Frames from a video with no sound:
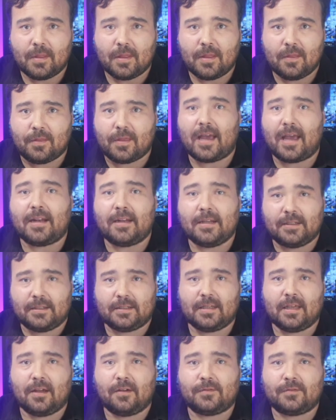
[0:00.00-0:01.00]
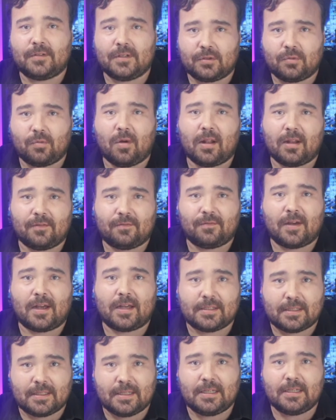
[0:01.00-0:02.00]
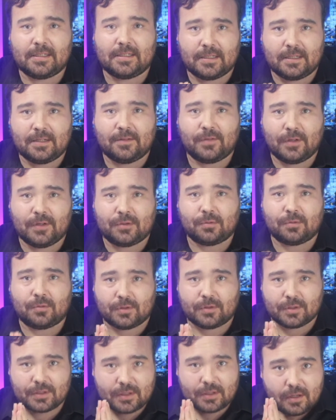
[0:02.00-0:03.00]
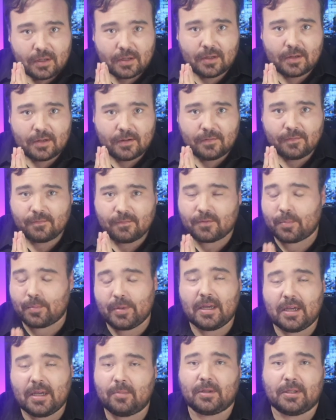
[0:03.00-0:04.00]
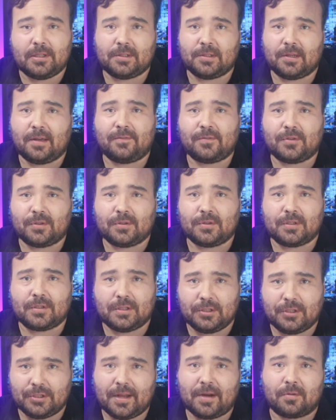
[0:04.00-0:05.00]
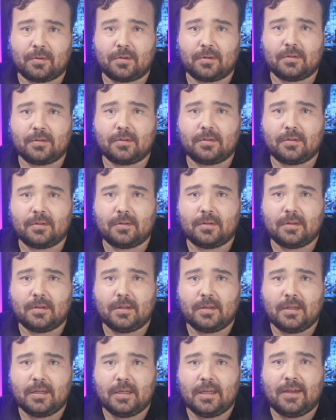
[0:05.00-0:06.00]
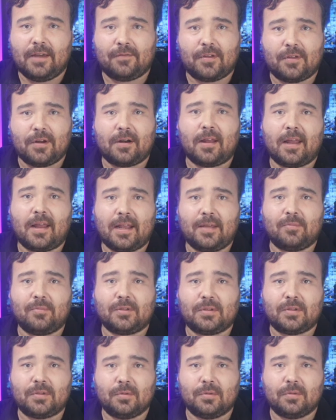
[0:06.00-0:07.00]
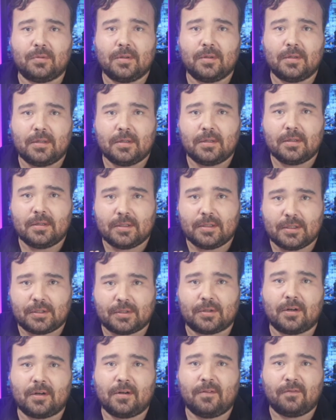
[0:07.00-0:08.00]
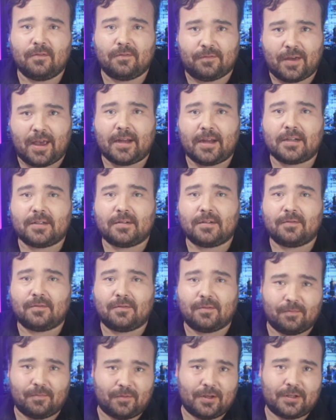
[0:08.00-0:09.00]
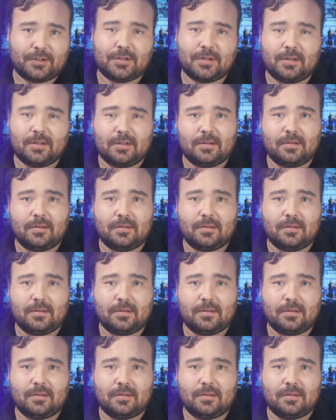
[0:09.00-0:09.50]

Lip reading: That in itself disqualifies these individuals for being police officers in general. If they're not able to discern fact from fiction,